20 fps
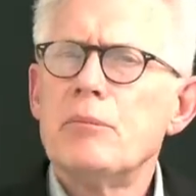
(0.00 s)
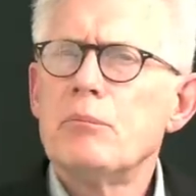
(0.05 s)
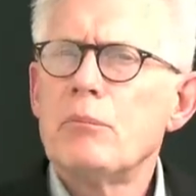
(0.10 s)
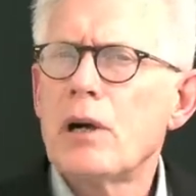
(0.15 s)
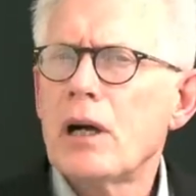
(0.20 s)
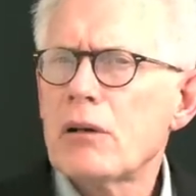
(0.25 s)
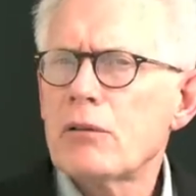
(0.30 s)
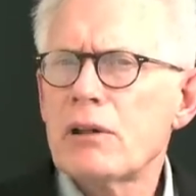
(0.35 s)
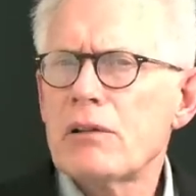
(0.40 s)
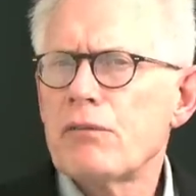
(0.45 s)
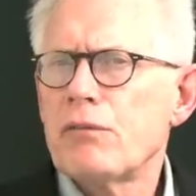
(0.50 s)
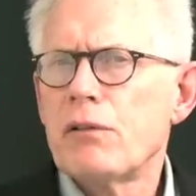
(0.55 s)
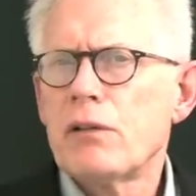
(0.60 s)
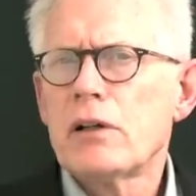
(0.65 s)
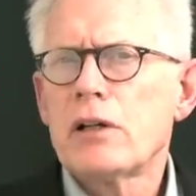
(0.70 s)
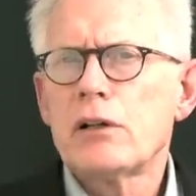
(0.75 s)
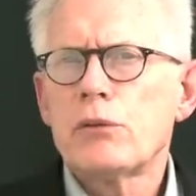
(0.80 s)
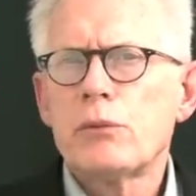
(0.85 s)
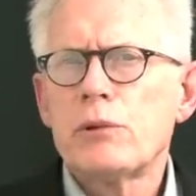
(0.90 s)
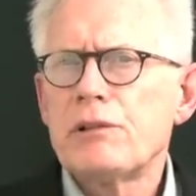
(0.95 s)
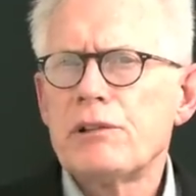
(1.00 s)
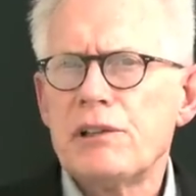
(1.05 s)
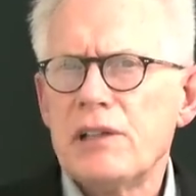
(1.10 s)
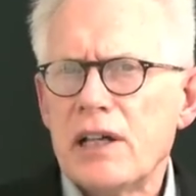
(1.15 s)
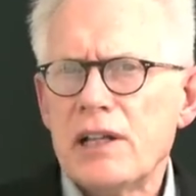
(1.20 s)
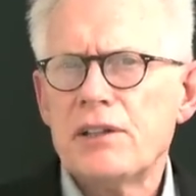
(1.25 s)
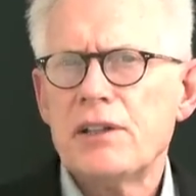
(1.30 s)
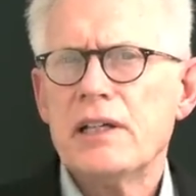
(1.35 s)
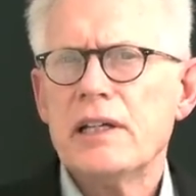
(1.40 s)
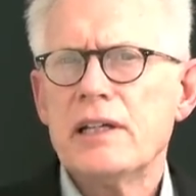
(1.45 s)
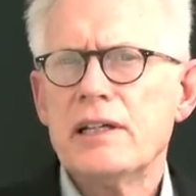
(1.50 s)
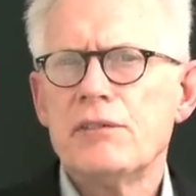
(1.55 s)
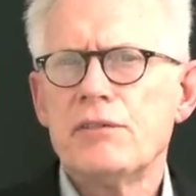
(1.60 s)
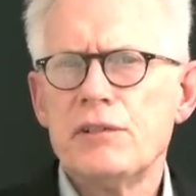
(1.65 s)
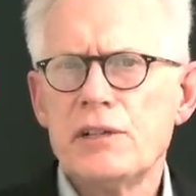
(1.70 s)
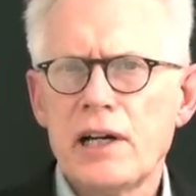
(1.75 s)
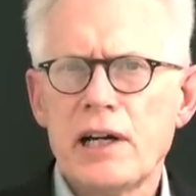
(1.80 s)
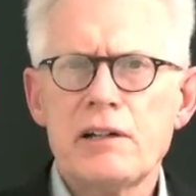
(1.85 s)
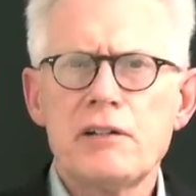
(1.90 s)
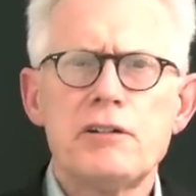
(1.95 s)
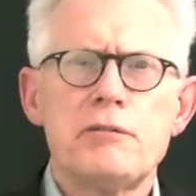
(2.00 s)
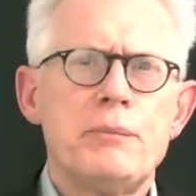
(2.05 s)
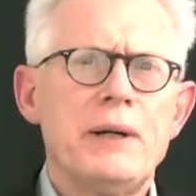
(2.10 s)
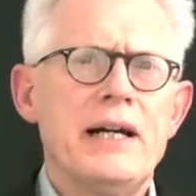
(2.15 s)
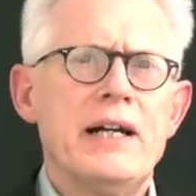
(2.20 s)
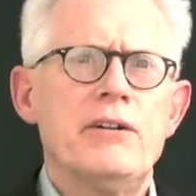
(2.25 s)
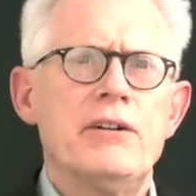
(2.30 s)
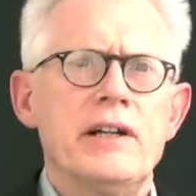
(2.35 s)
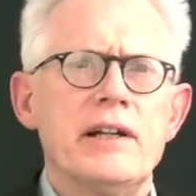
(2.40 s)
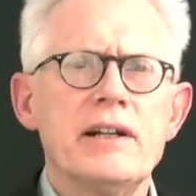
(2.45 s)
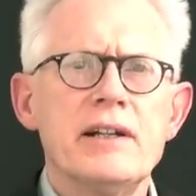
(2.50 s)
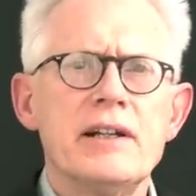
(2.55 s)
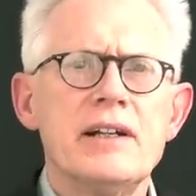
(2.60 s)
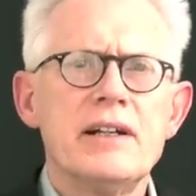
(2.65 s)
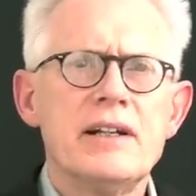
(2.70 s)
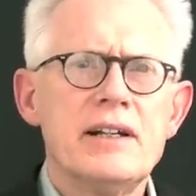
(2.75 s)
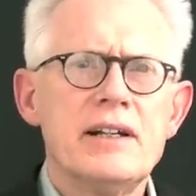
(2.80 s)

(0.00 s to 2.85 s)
Margaret Fuller was nothing if not aspiring.